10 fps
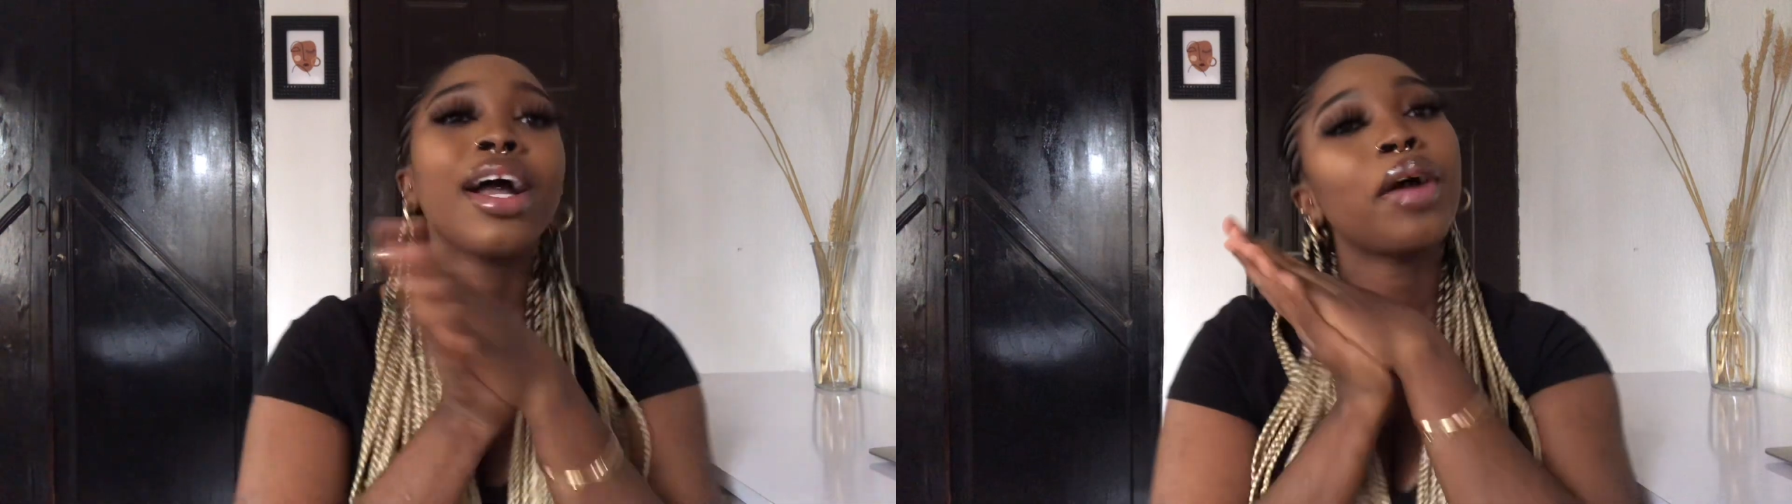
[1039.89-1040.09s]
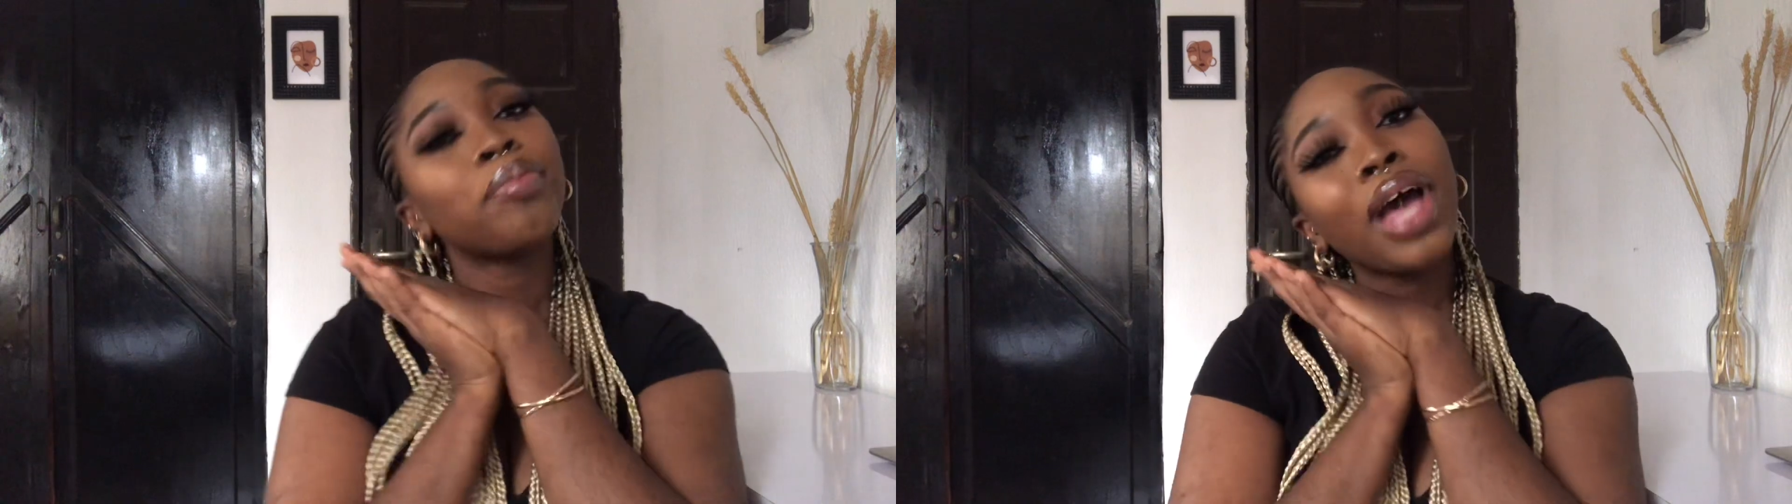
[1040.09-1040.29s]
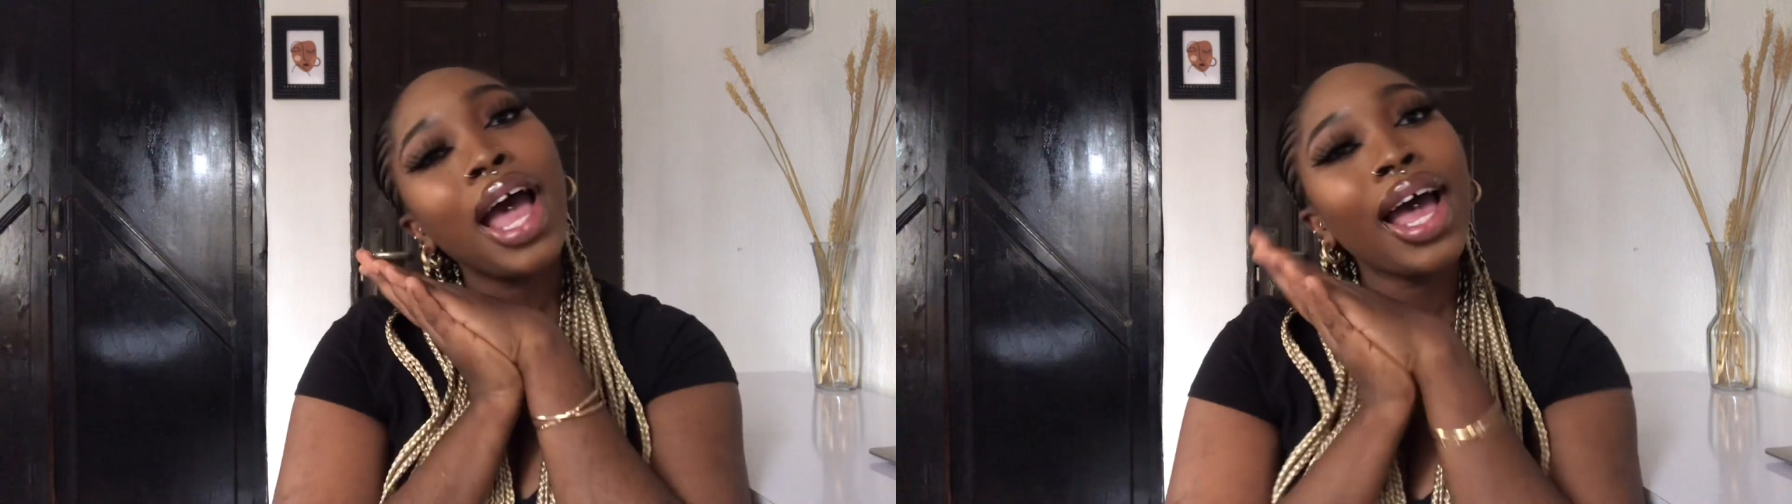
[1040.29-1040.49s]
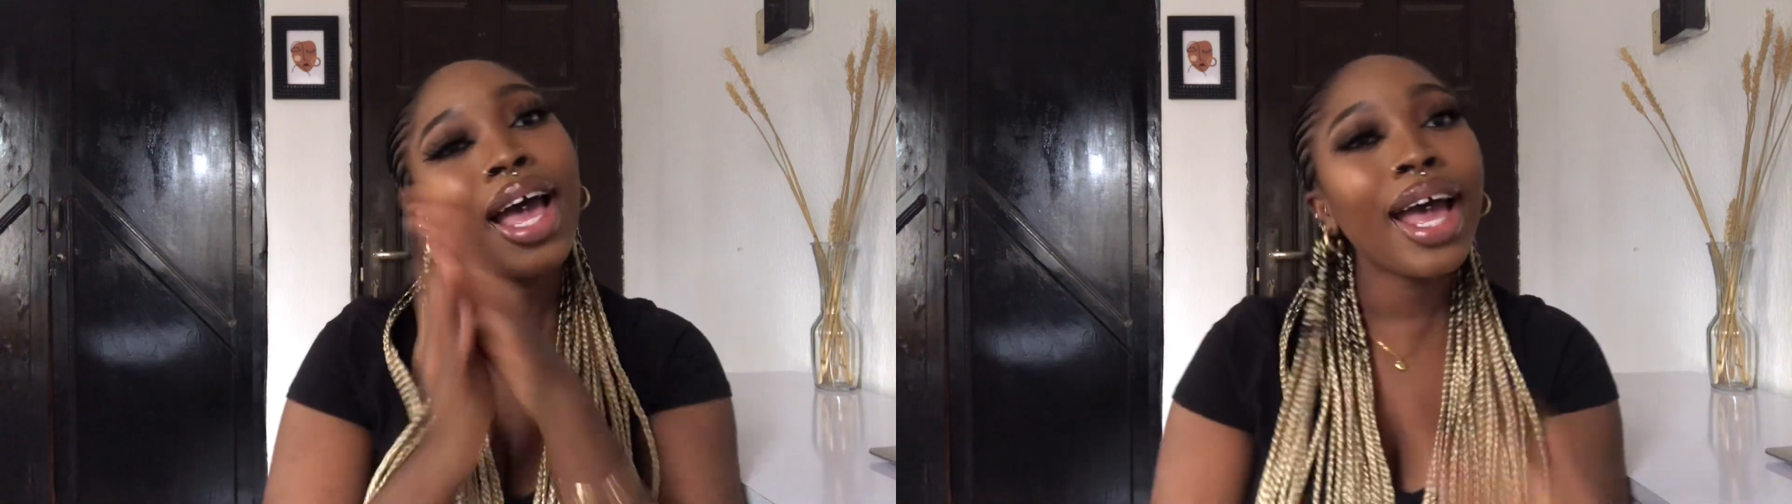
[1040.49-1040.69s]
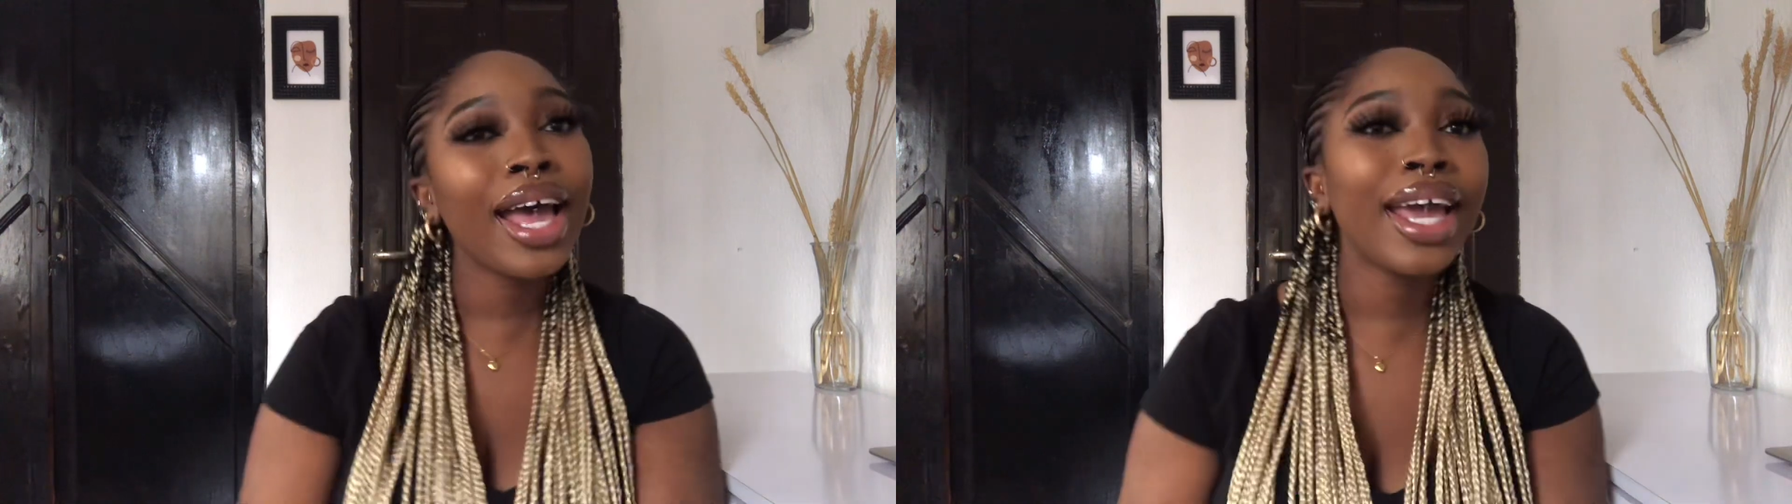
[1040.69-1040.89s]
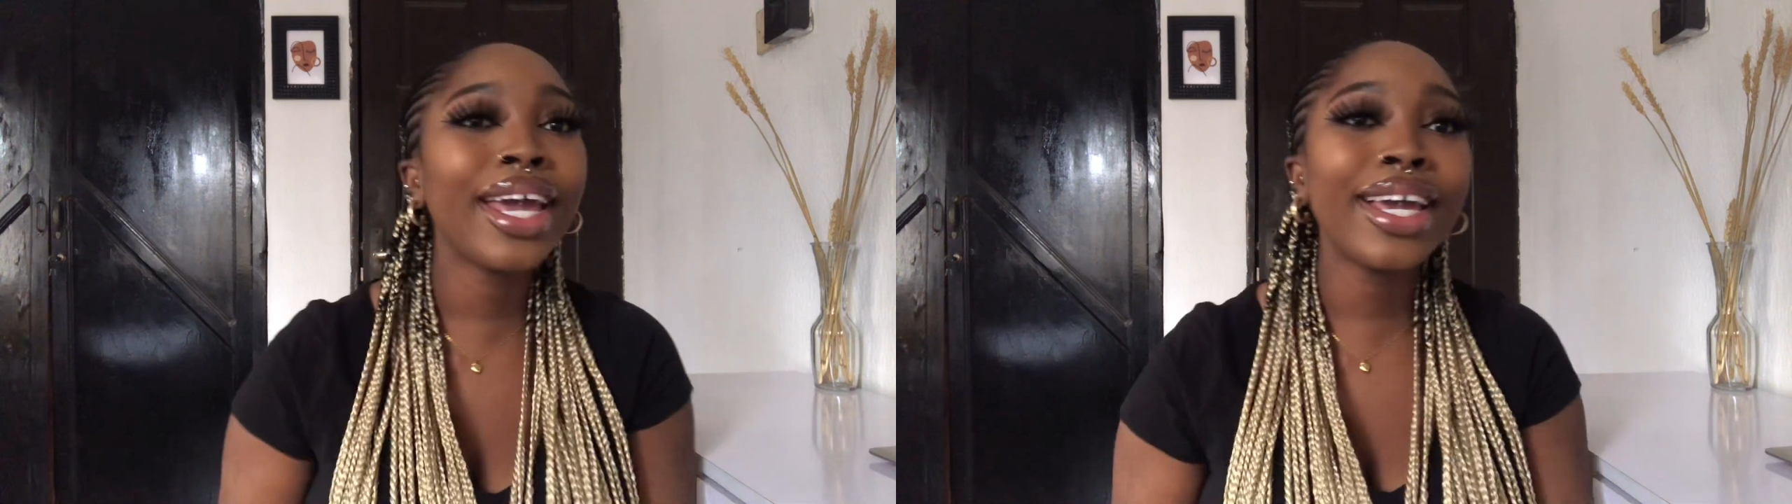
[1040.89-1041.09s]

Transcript: Bye.